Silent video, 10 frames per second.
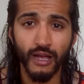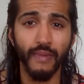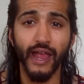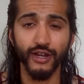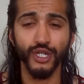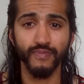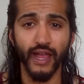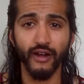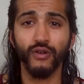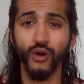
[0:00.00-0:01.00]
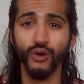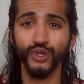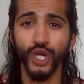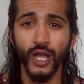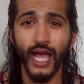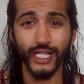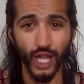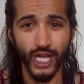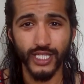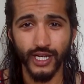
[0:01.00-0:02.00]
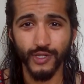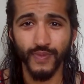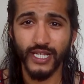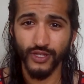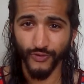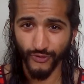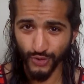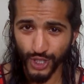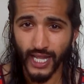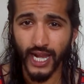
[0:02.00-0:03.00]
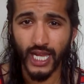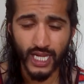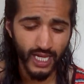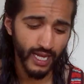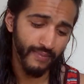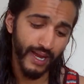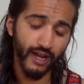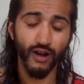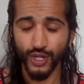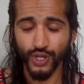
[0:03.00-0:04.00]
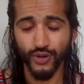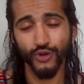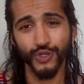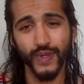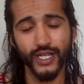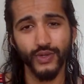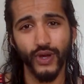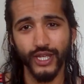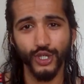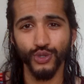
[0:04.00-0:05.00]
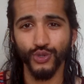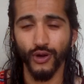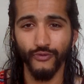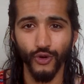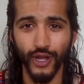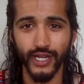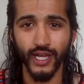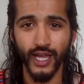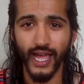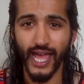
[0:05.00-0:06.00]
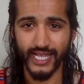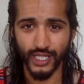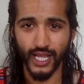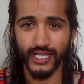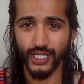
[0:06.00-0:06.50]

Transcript: My hair grows as long as it is because of the foods that I eat, and my hair also grows because of what I choose to avoid as